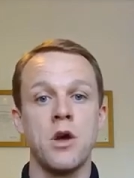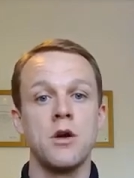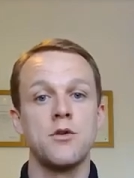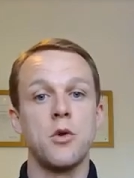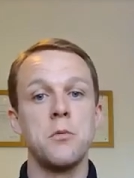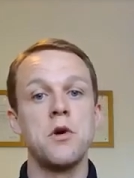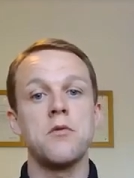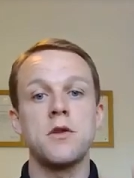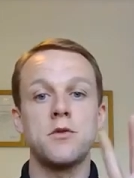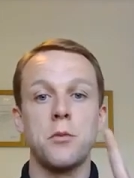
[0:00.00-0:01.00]
So we move
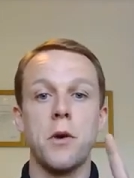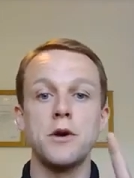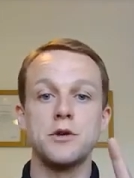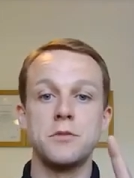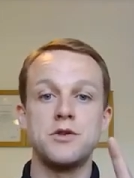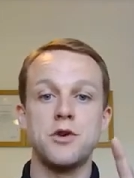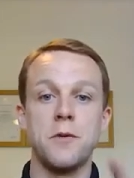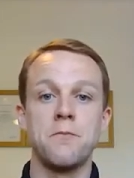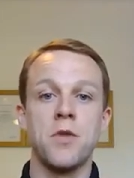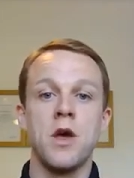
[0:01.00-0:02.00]
on to approach number
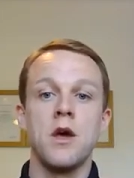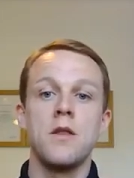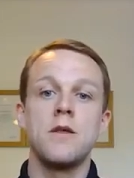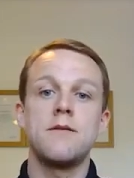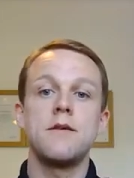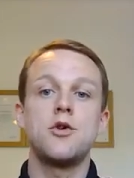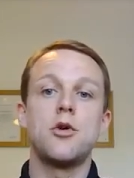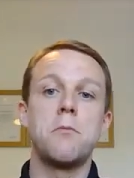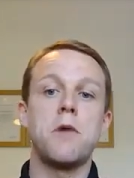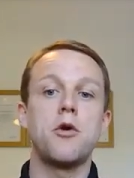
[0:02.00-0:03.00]
two. This is
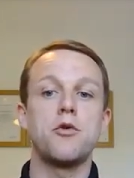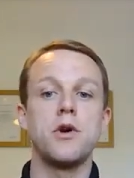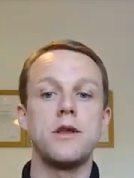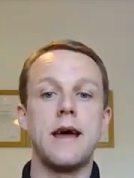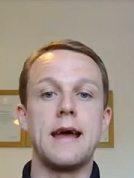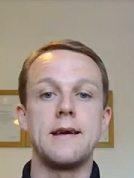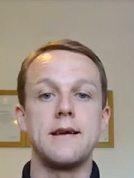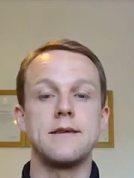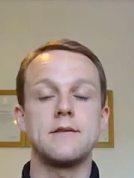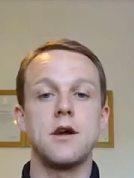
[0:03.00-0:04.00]
your moderate day, and
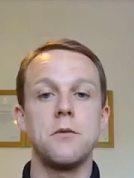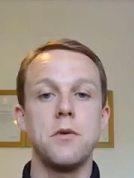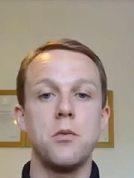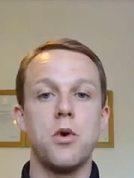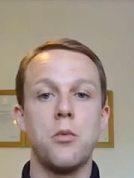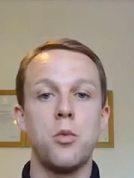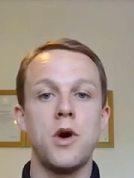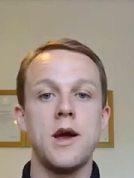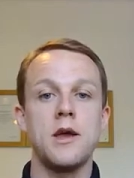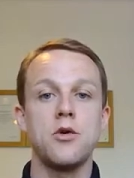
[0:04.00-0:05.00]
it's going to be one
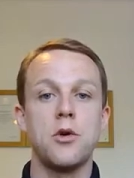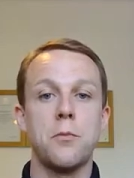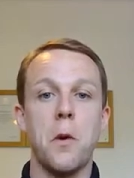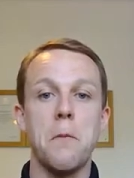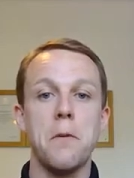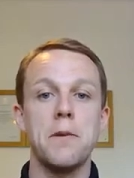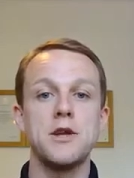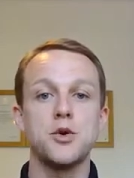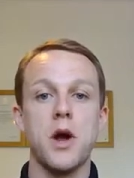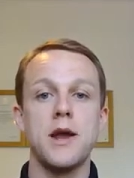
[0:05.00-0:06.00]
where you're probably
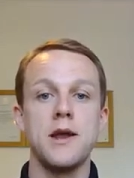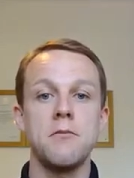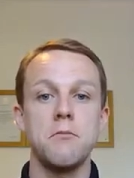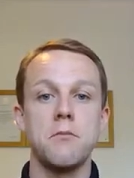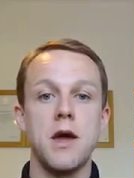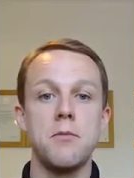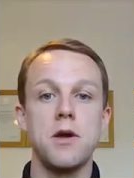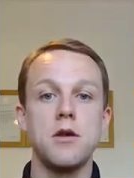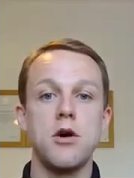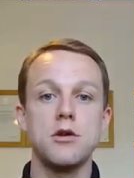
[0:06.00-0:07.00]
training,
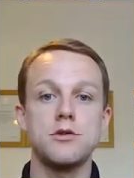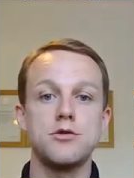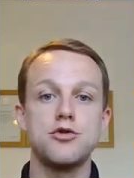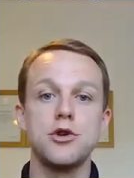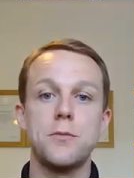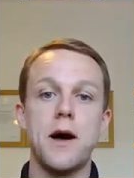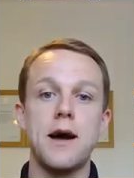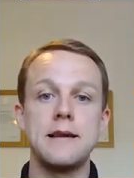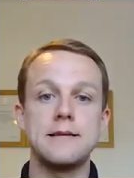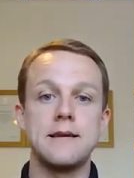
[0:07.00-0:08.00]
maybe not to super
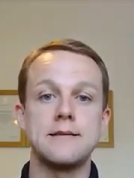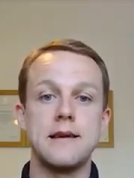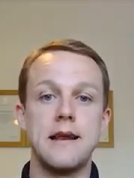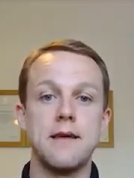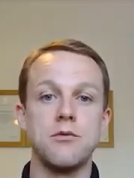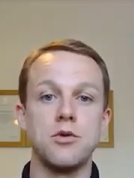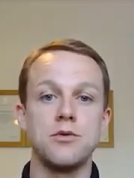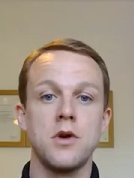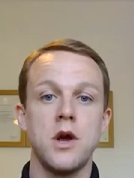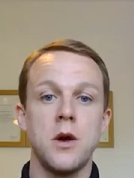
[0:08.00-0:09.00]
high intensity
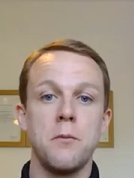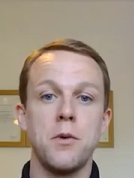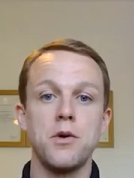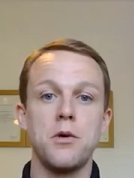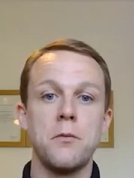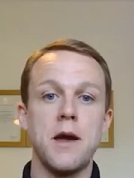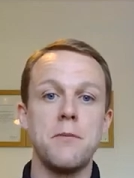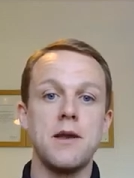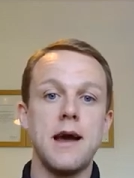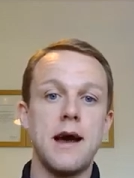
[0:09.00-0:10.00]
levels, but you're
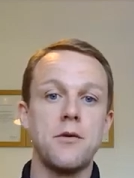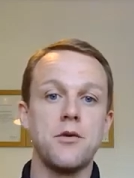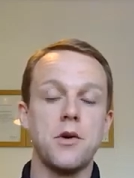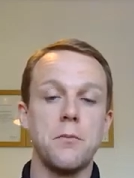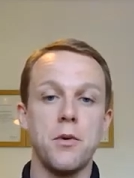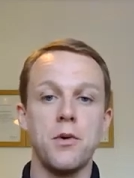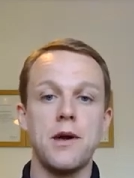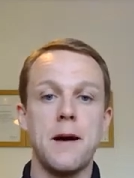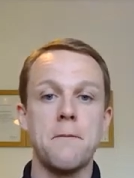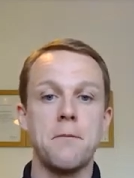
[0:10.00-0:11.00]
maybe down doing a boot
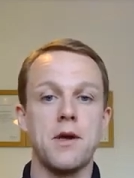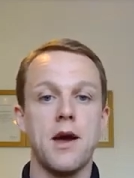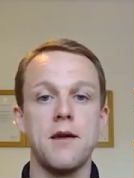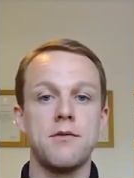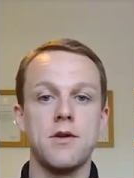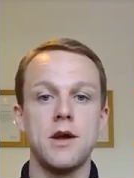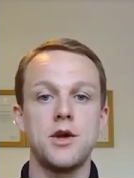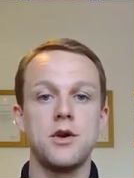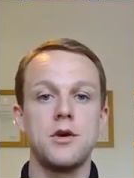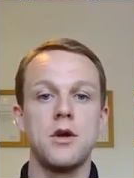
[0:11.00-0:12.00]
camp, a cave
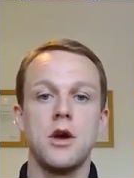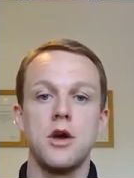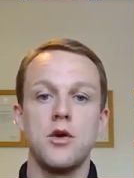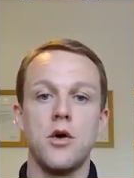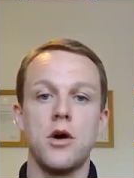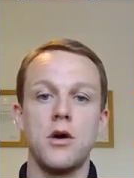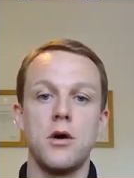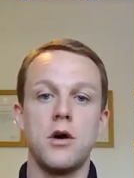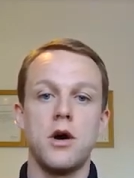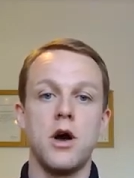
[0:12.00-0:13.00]
session, you're on
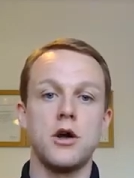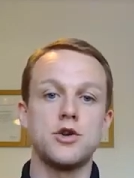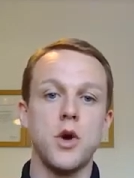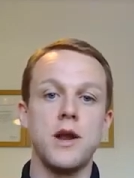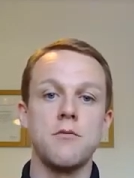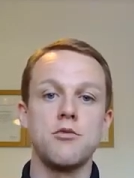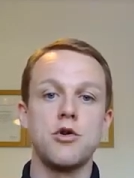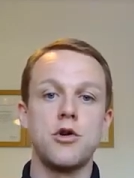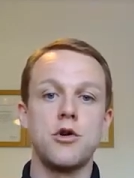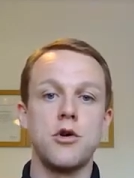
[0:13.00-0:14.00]
a training run,